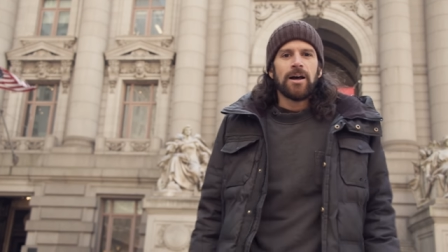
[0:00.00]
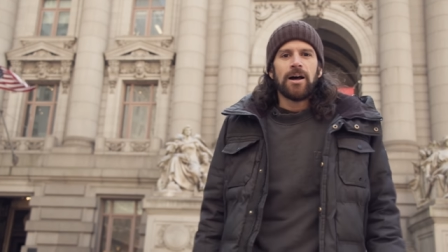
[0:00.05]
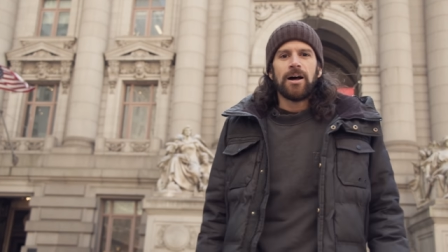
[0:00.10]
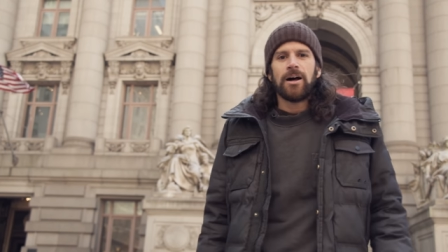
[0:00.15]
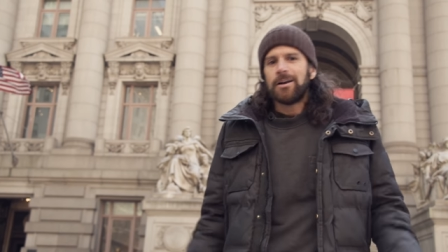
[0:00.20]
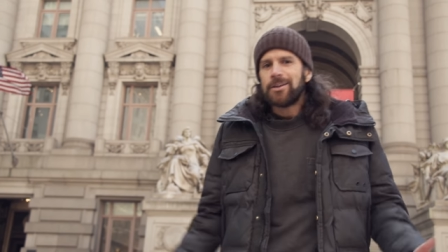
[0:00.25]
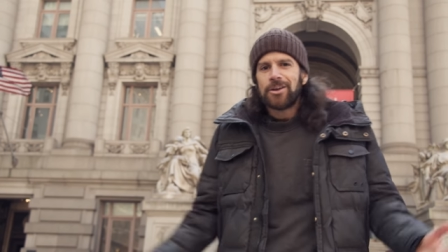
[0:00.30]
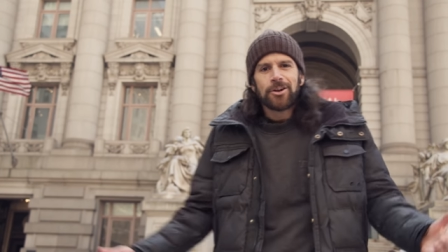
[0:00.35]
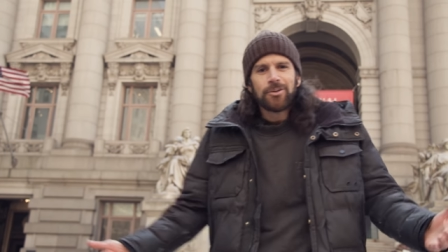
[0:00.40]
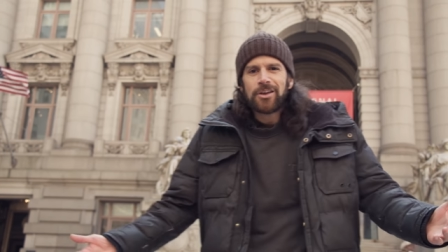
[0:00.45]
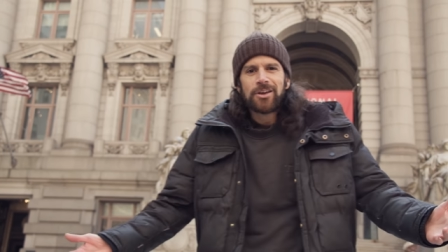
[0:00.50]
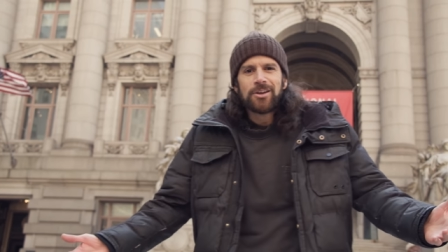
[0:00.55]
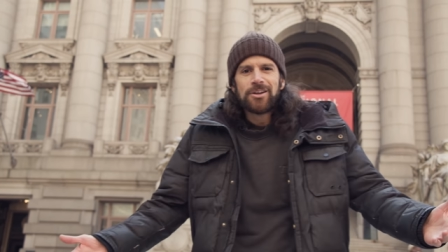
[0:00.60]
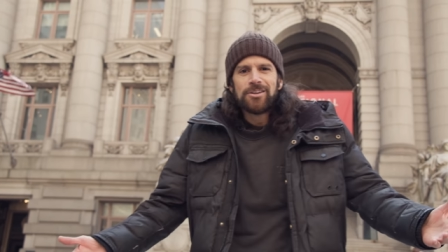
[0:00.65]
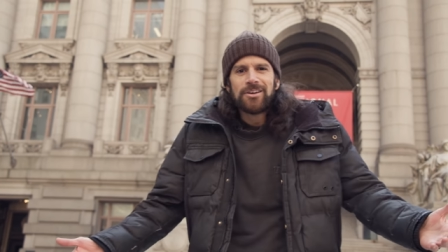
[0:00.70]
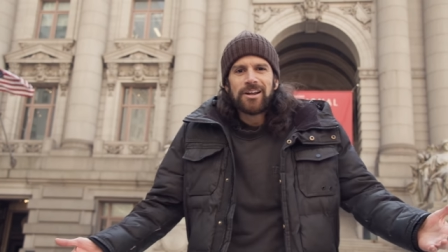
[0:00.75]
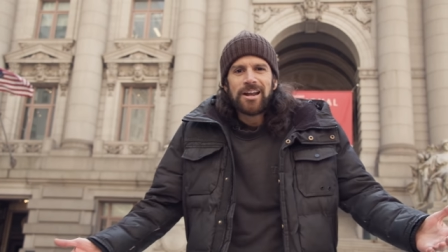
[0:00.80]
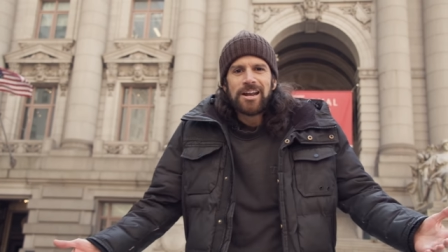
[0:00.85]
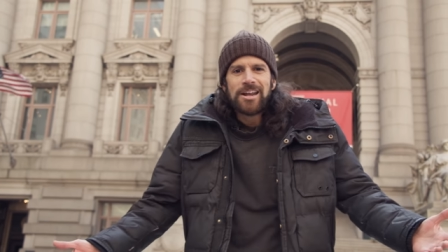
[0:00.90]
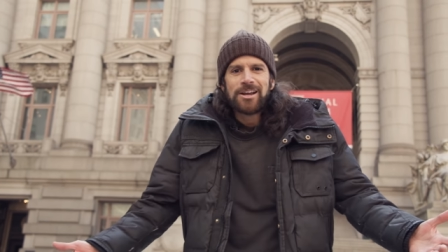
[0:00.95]
Uh, you know, they could
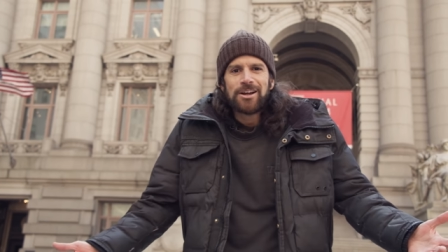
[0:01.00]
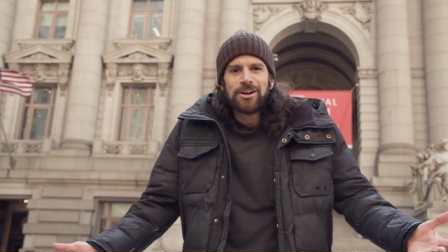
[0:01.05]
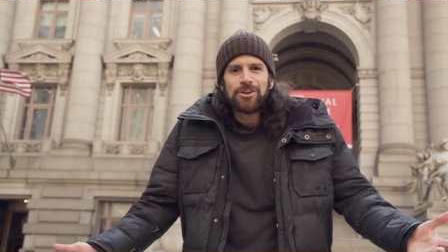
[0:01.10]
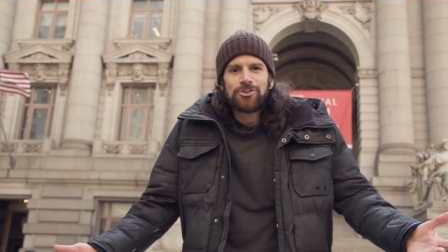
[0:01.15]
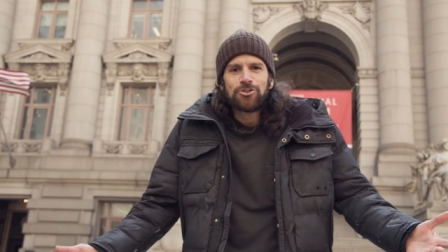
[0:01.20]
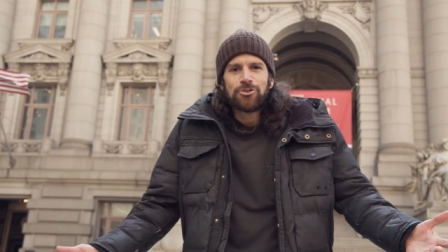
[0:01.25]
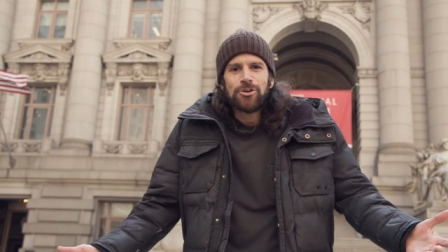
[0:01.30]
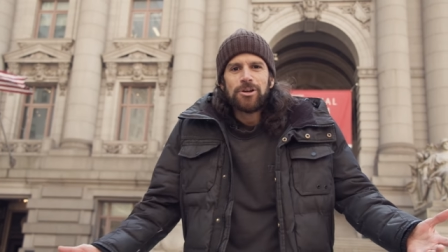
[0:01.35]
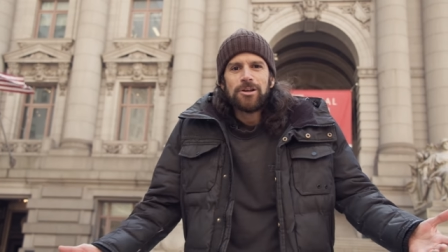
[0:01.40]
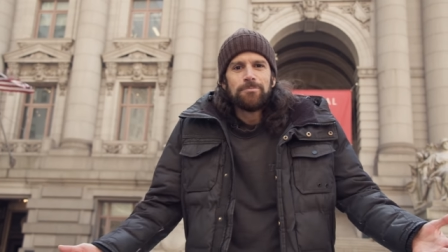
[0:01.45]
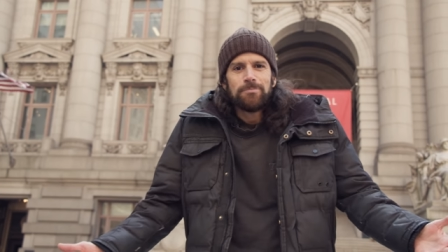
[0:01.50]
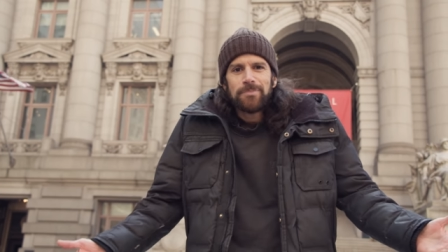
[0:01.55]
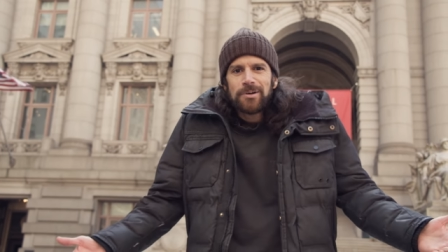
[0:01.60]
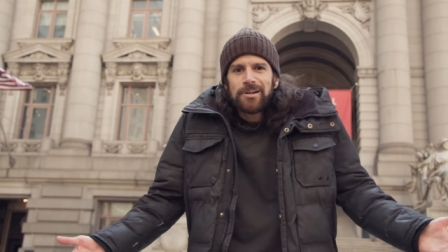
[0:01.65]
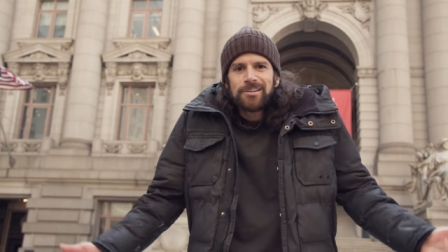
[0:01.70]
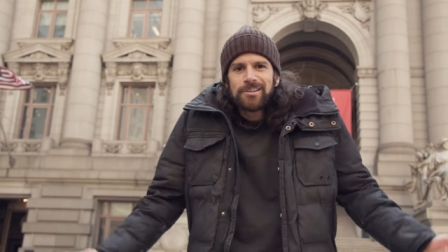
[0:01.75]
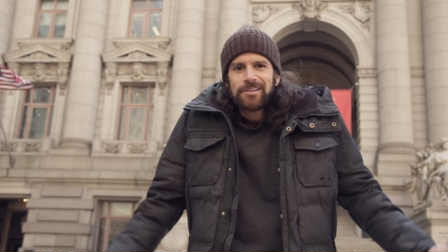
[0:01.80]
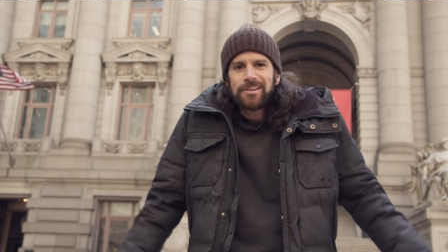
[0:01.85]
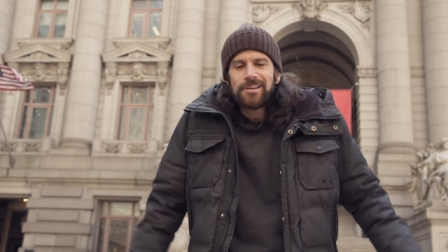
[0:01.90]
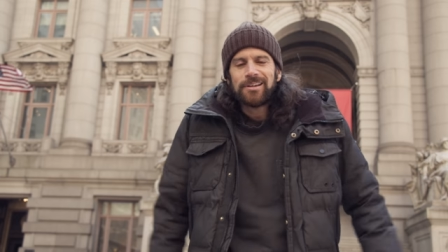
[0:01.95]
have done any country,
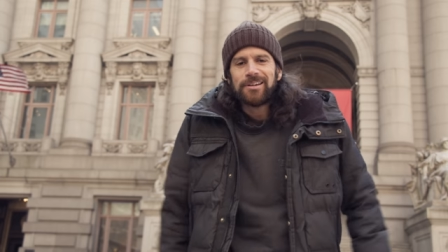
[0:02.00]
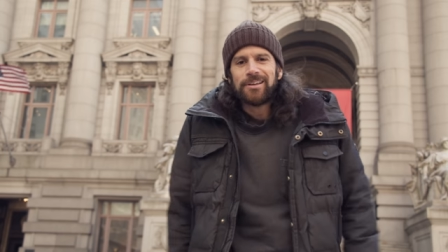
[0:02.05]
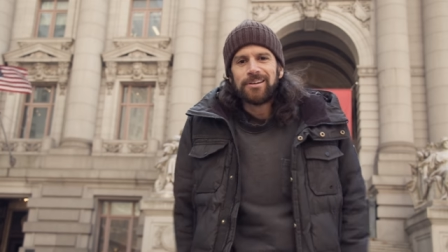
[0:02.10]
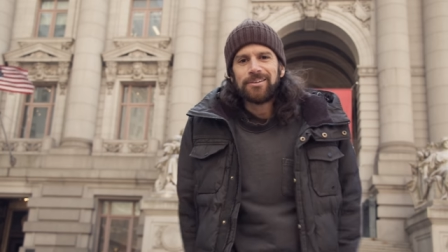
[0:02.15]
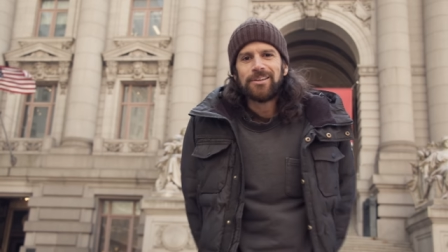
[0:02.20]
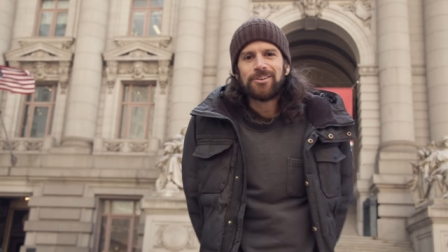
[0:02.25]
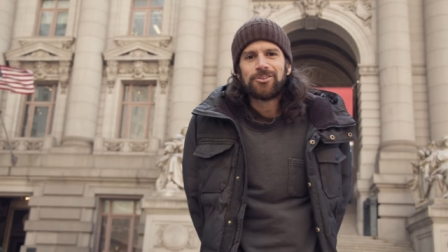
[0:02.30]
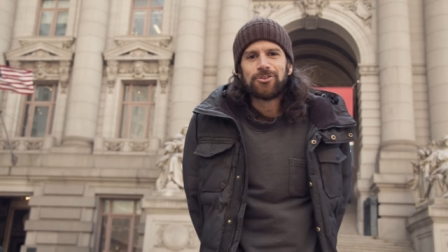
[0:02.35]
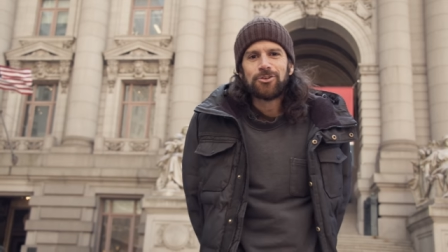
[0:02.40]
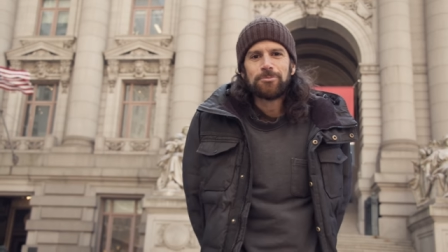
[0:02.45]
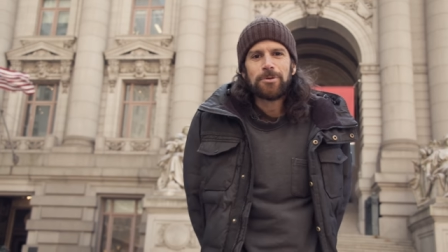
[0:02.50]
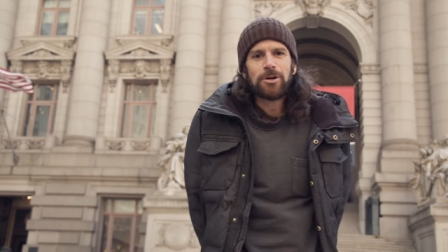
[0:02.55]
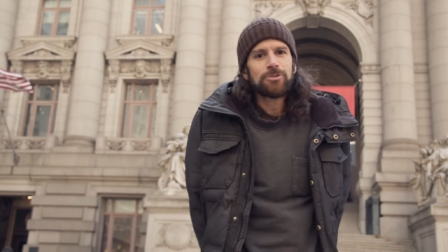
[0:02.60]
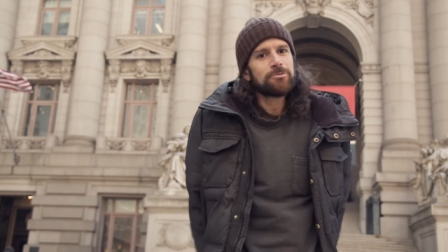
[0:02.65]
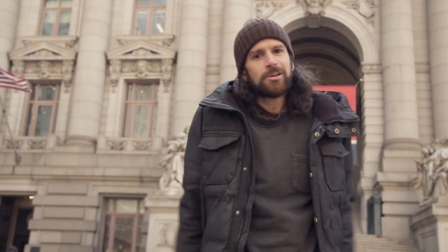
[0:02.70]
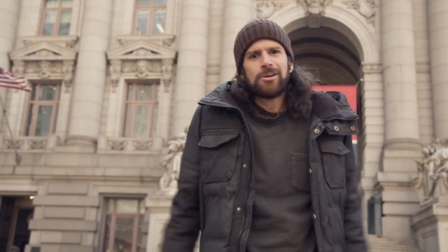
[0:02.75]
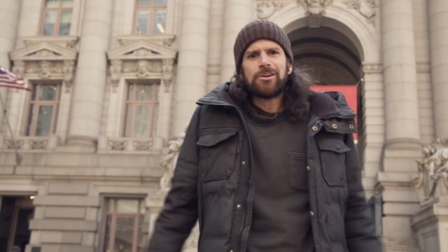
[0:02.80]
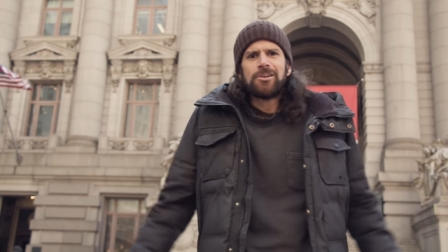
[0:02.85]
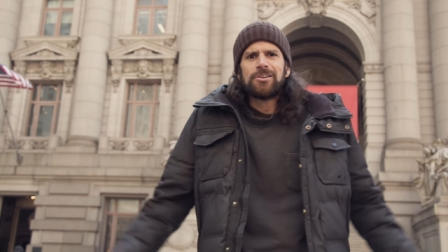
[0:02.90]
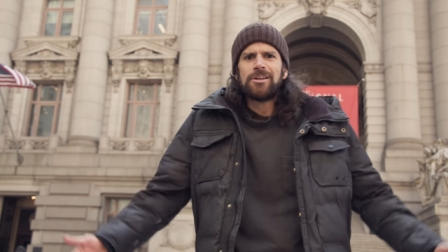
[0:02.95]
but uh, you know they chose Belgium.
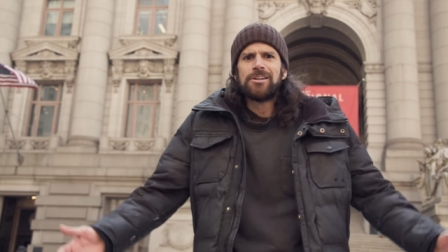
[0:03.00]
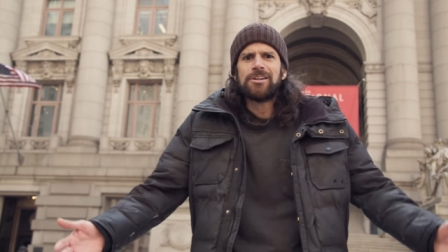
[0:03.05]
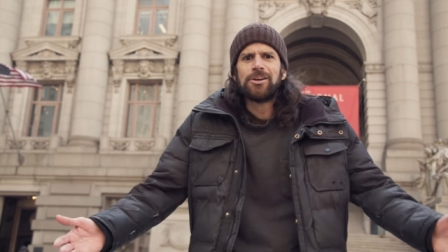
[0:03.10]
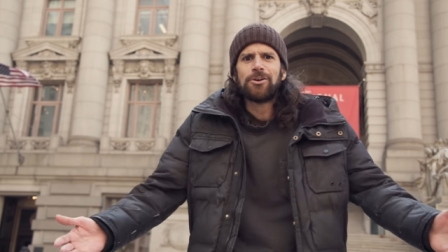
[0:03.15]
They could have done